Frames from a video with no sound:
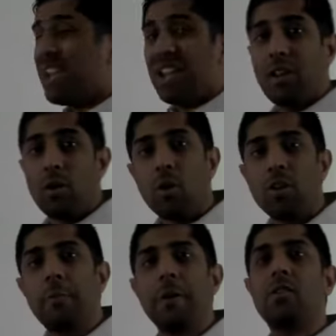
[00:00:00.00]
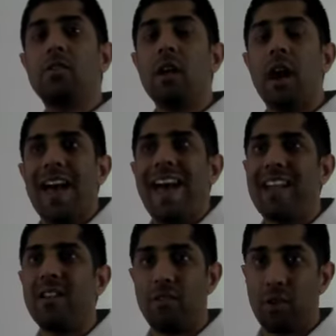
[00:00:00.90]
You want to be
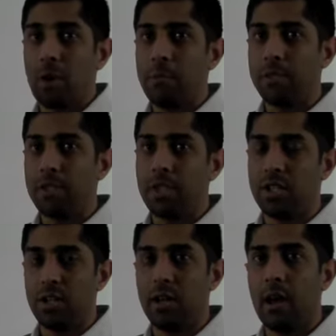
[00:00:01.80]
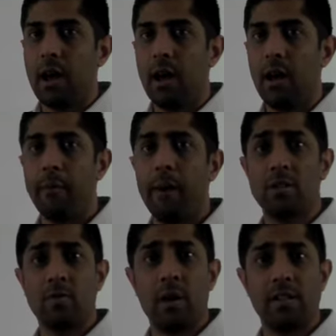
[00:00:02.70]
ahead of your competition
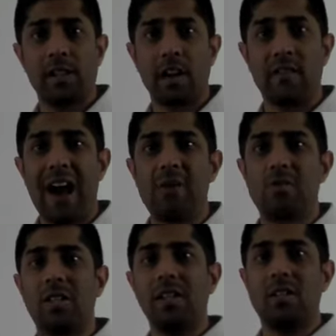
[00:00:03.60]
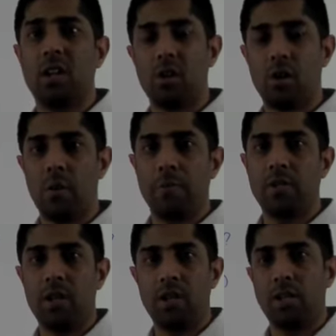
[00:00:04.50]
as well as kind of out-teaching your
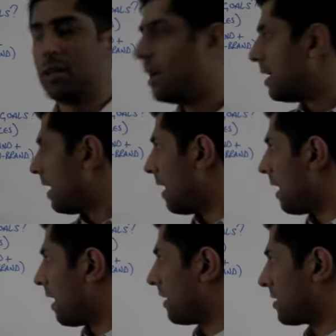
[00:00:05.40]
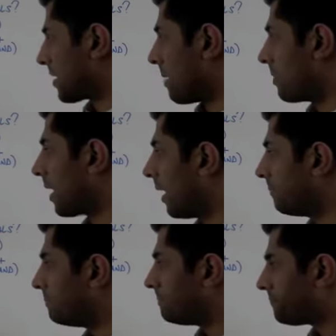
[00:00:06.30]
competition at the same time.